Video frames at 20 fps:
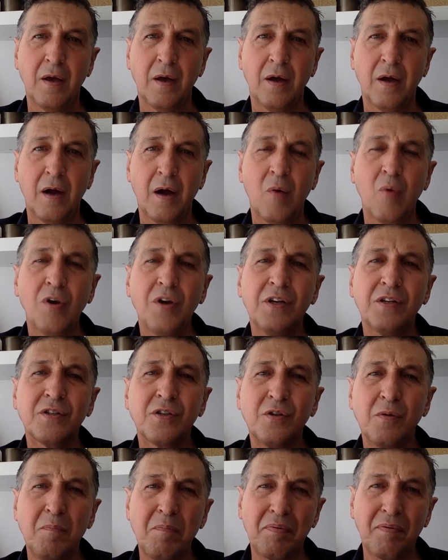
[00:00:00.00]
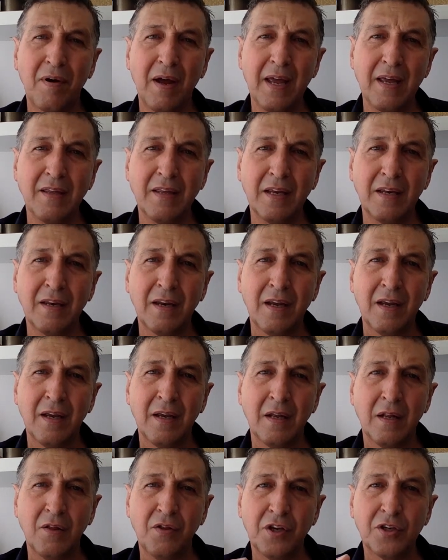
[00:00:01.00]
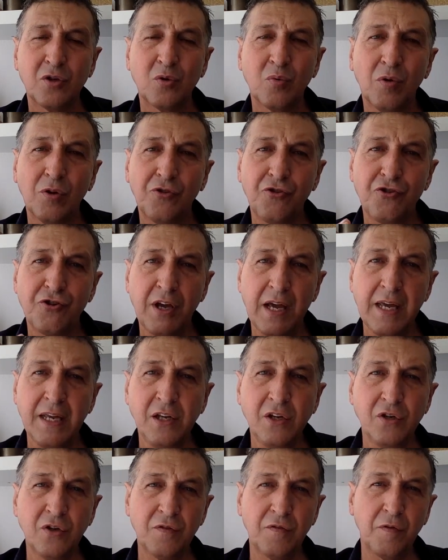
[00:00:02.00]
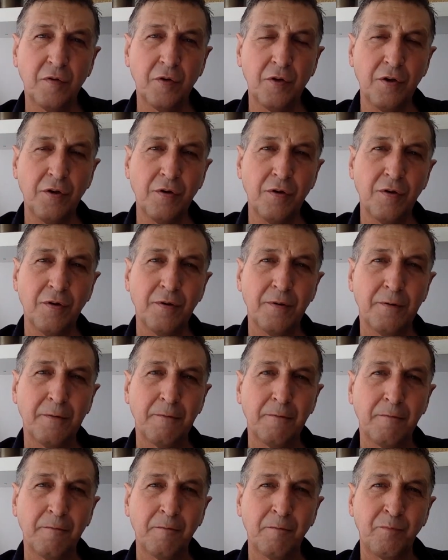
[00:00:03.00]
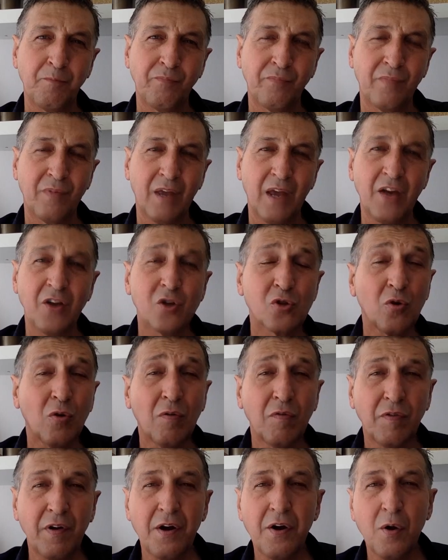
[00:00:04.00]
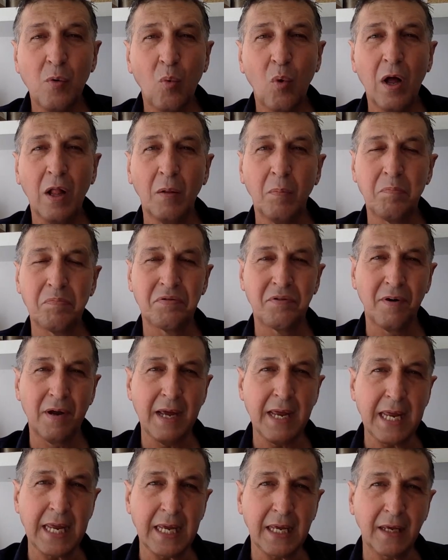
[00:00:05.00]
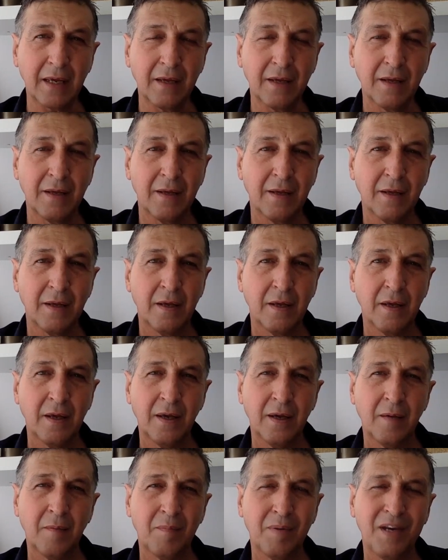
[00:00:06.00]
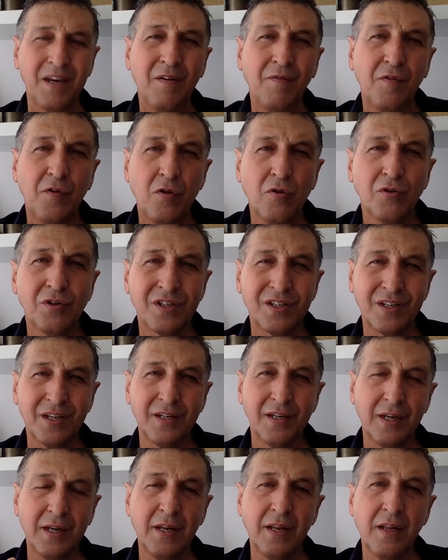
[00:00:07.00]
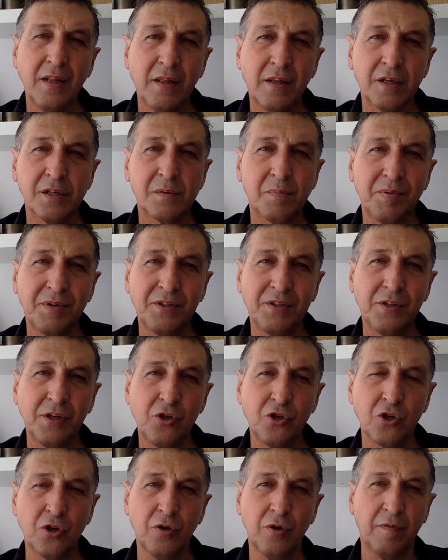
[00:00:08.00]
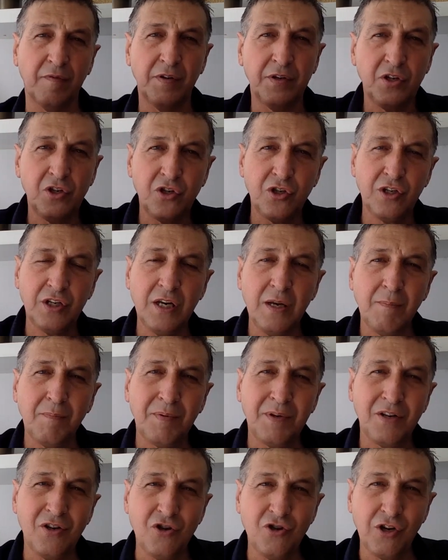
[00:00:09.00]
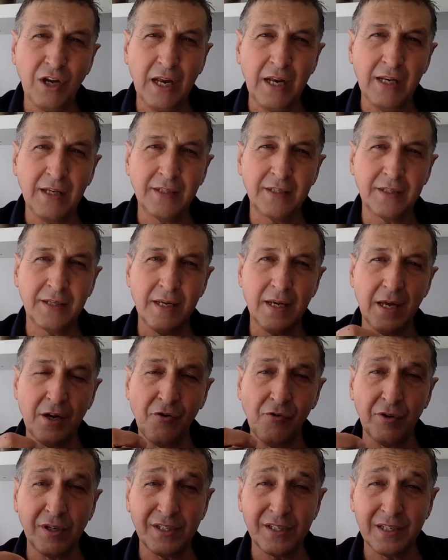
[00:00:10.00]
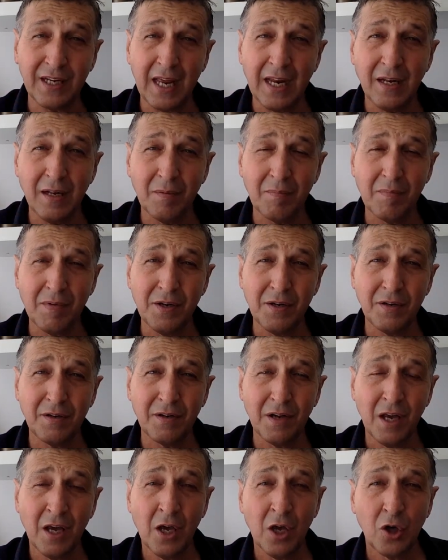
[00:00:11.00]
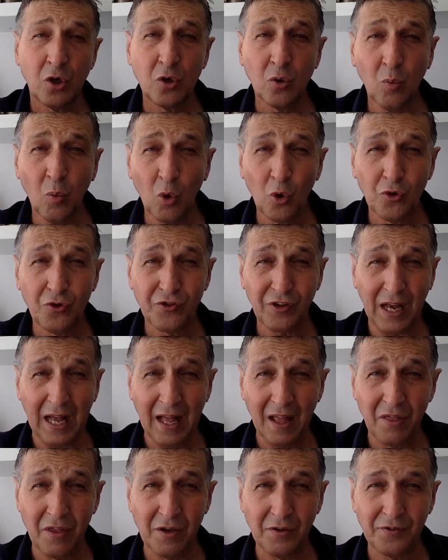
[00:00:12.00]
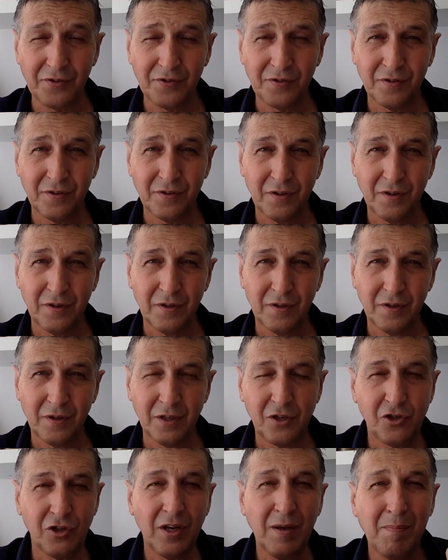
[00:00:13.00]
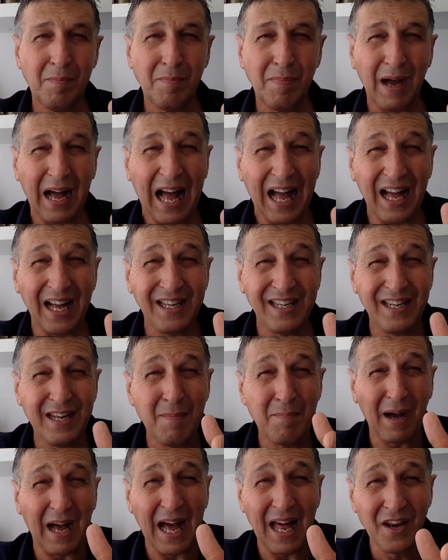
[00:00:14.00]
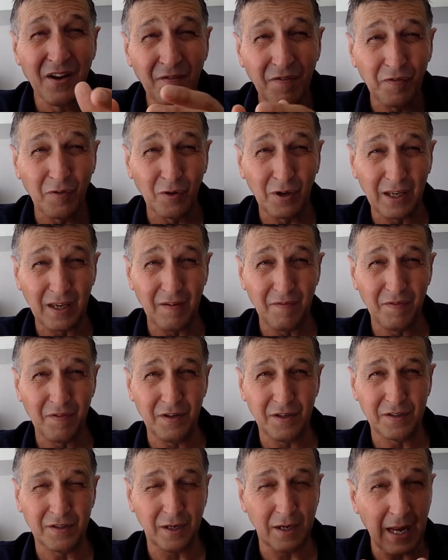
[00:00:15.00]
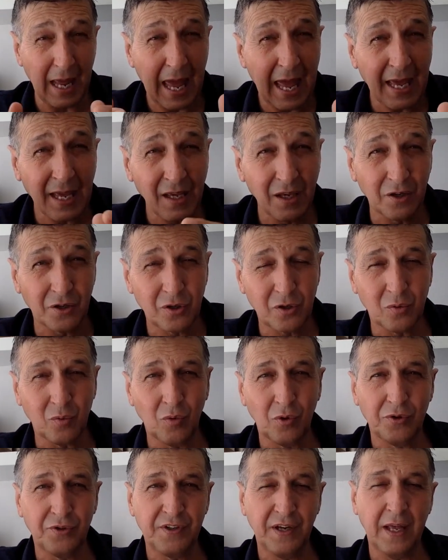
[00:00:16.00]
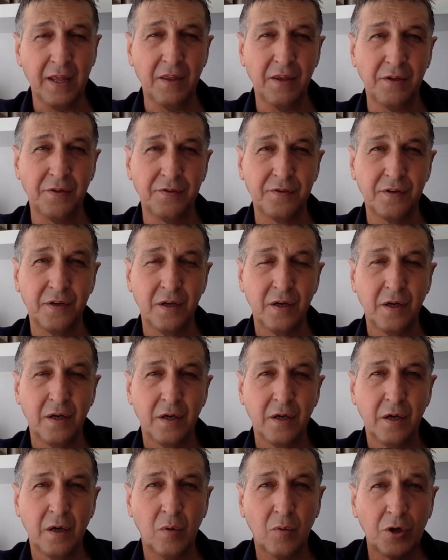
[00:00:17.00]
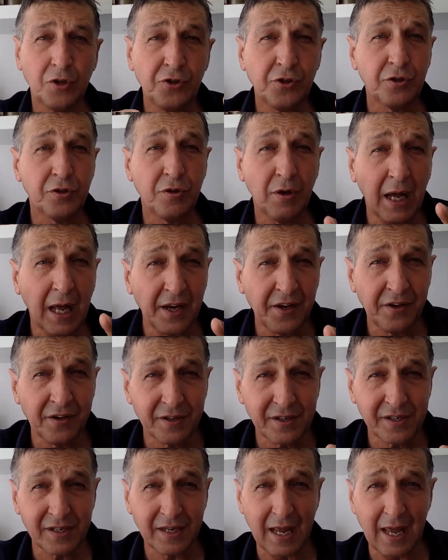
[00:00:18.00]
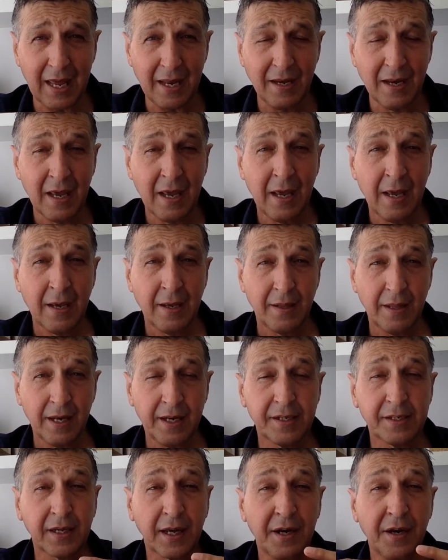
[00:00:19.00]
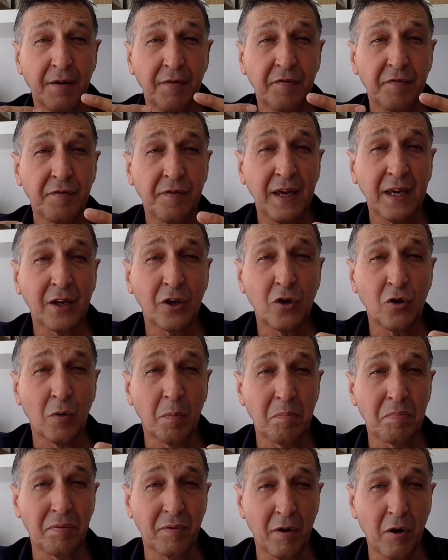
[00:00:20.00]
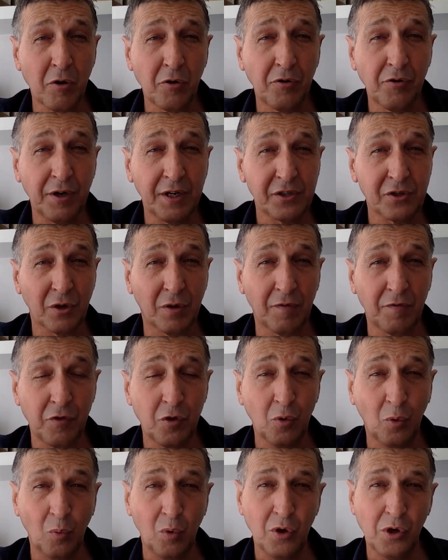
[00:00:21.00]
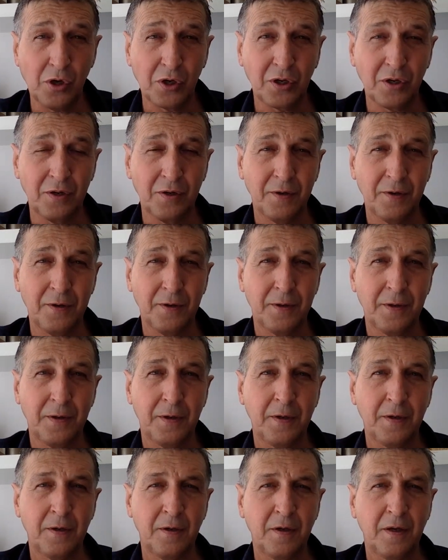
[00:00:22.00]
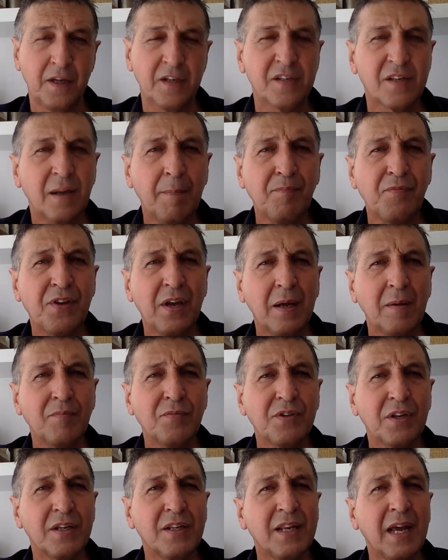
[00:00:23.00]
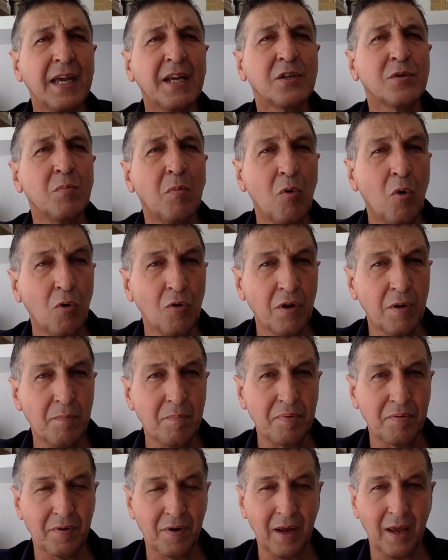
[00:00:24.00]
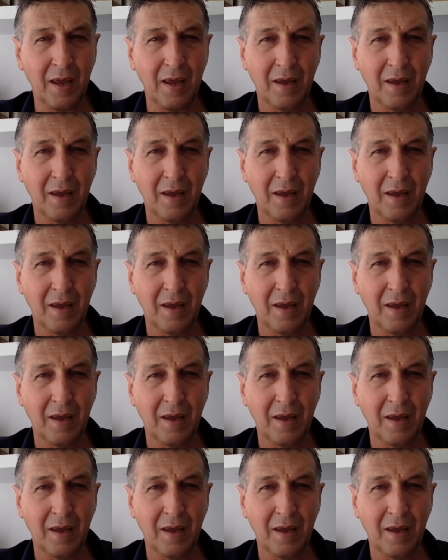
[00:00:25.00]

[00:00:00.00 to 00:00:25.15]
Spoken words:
I want us to pray that this will change for you. And it's all very well praying, but if you're sitting in this position of a deep jealousy and resentment towards others, a deep unforgiveness and anger towards others, I want you to understand that it's going to affect your progress of your work. And sometimes it takes more than prayer.